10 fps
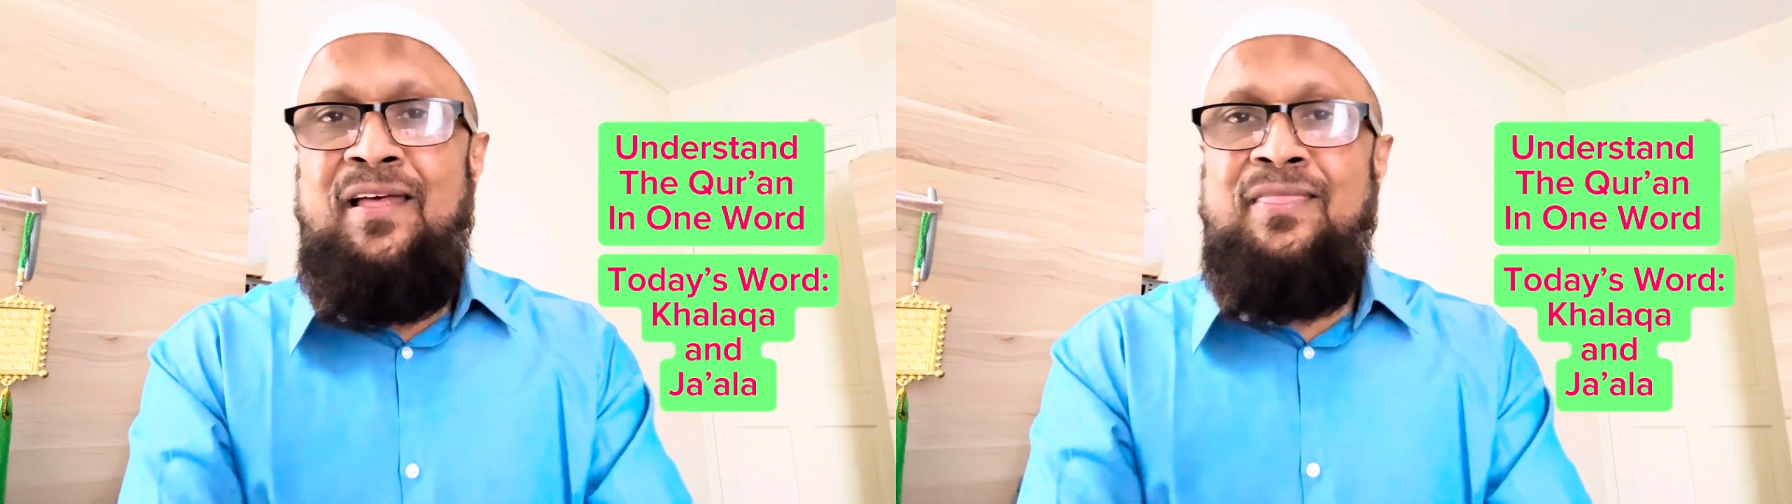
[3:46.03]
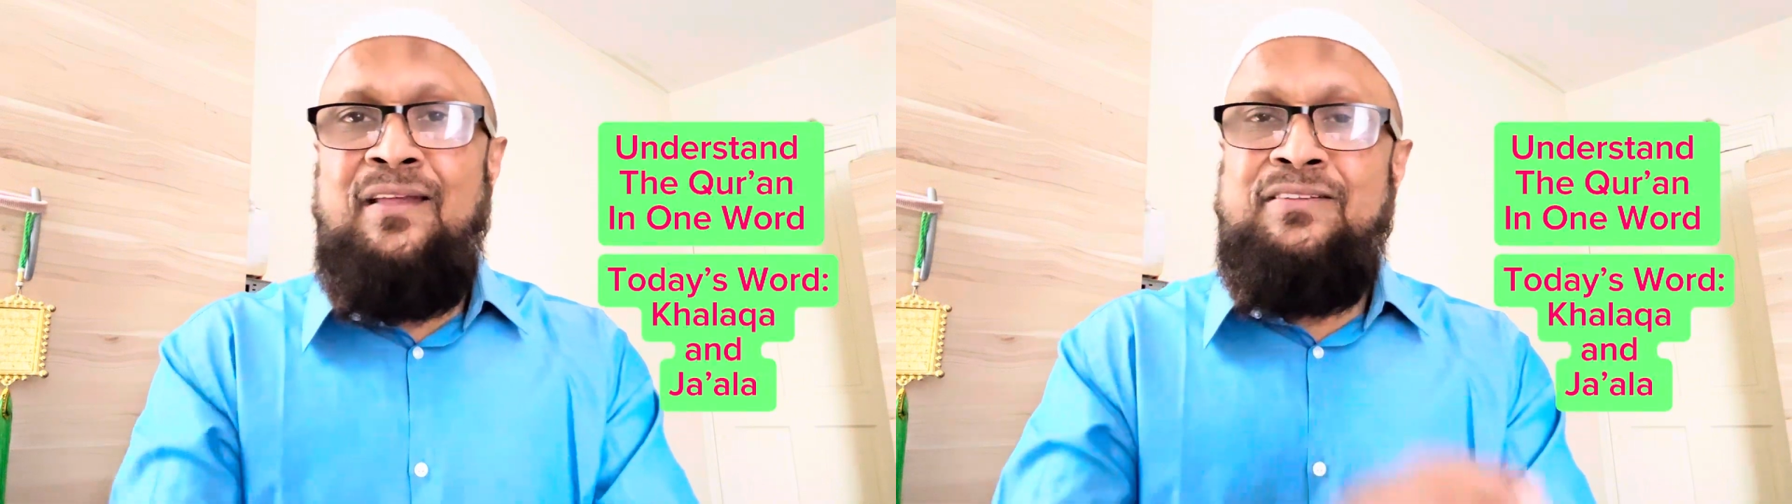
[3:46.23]

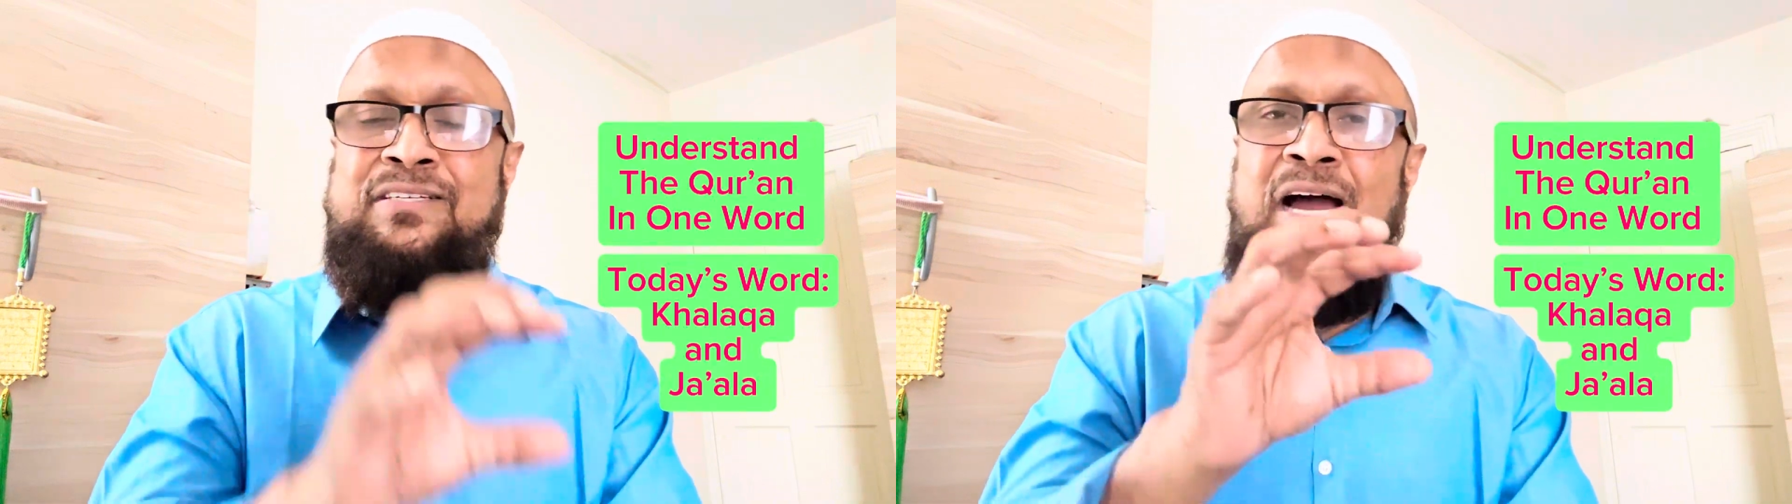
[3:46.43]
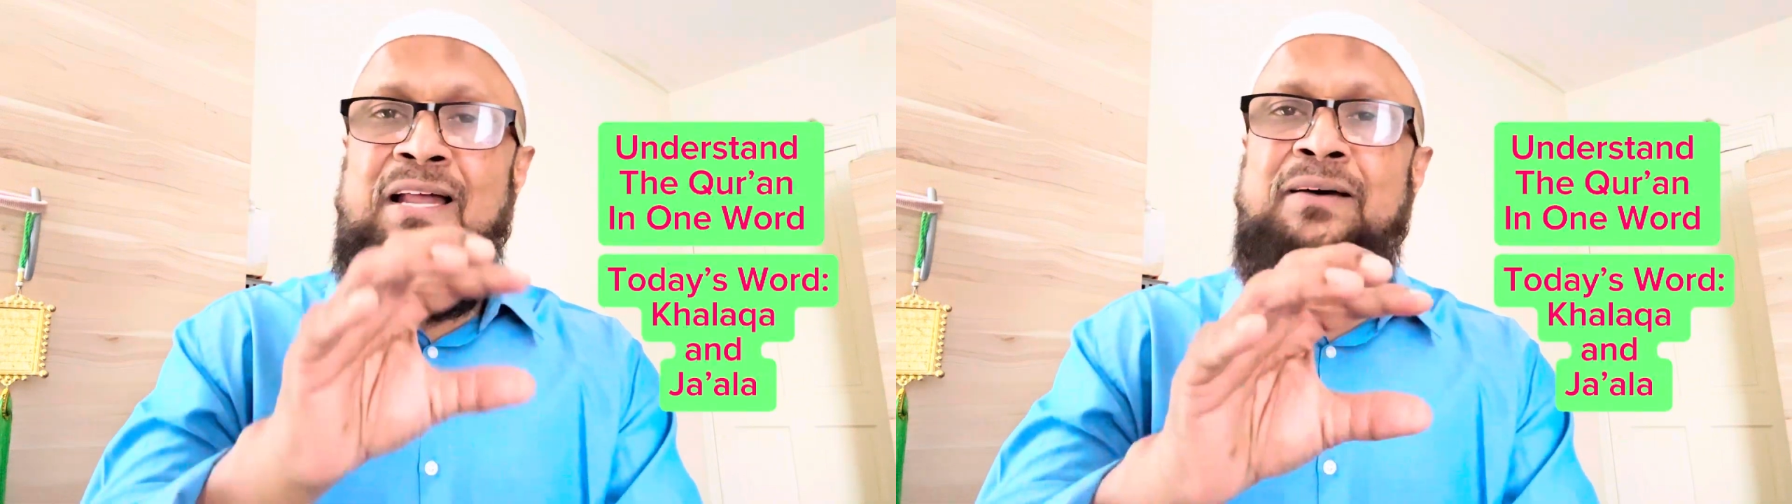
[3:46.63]
that
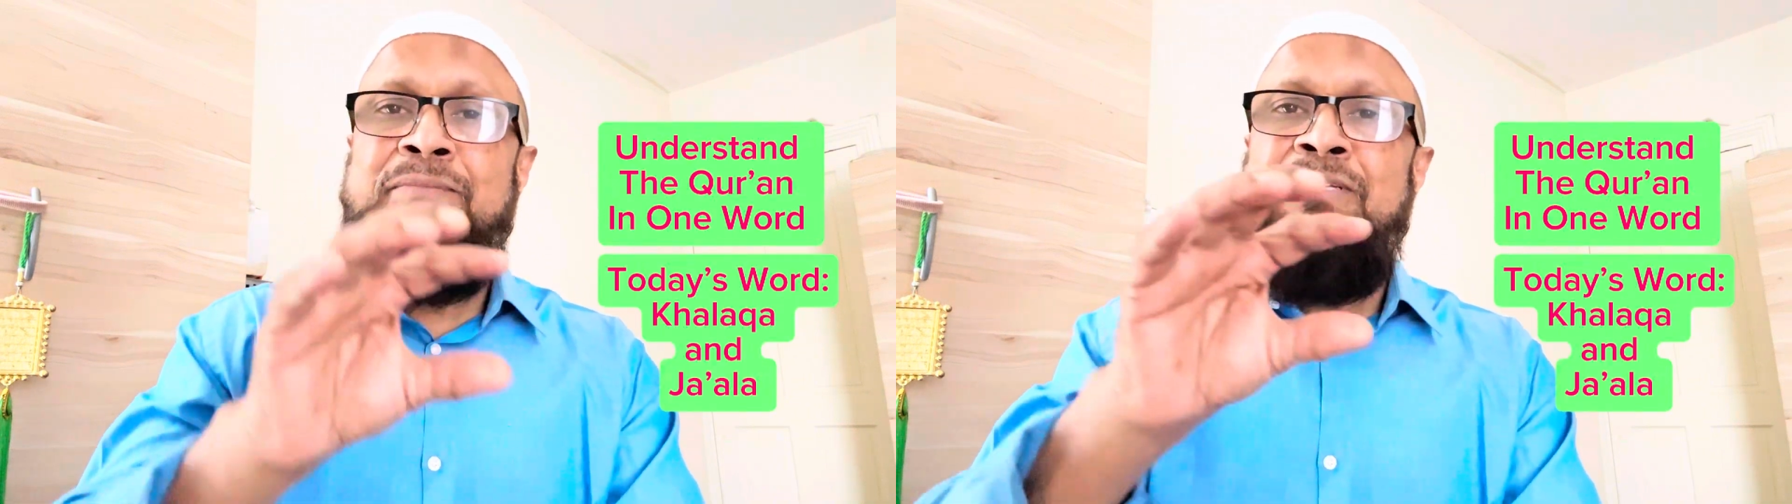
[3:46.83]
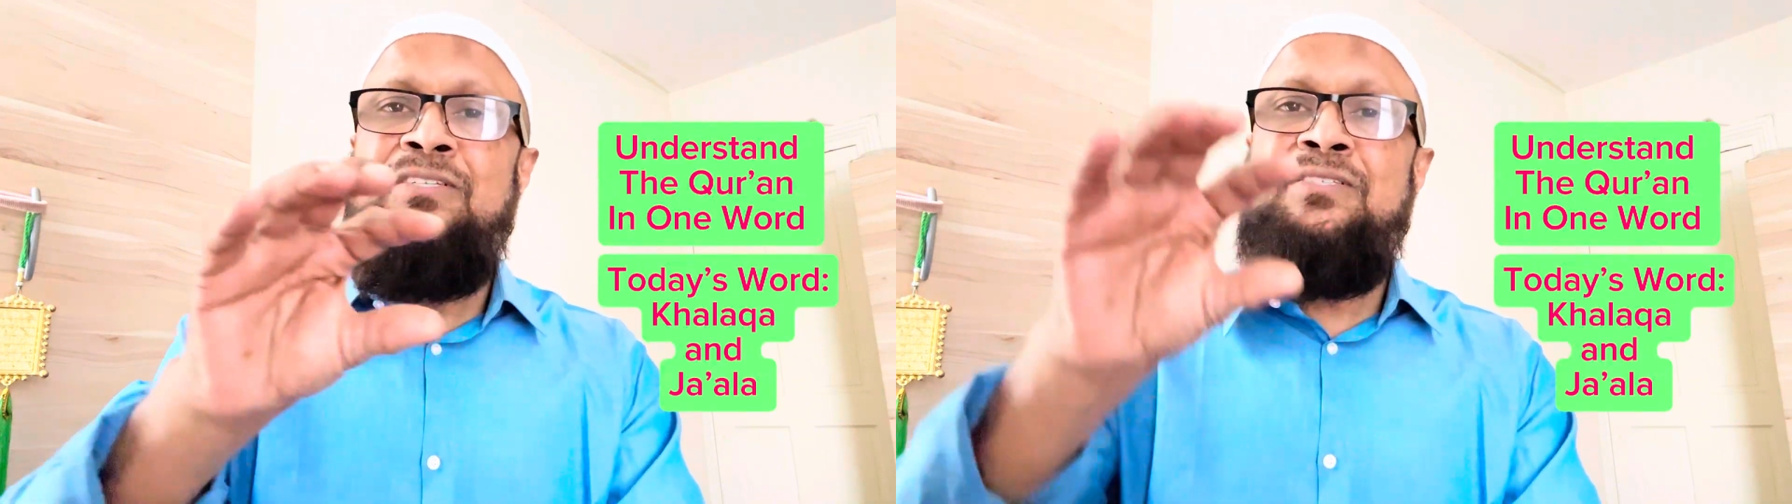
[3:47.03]
jala means